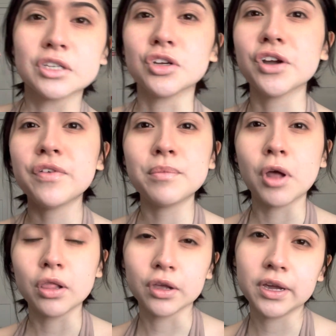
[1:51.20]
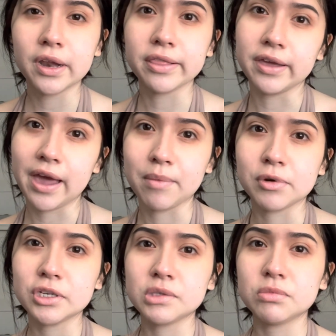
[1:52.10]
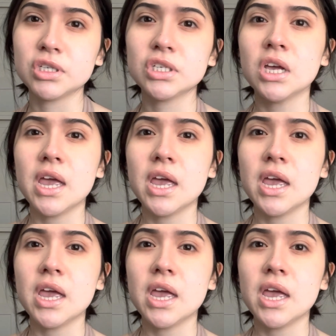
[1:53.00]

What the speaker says: Sorry if I'm not looking at the camera as much.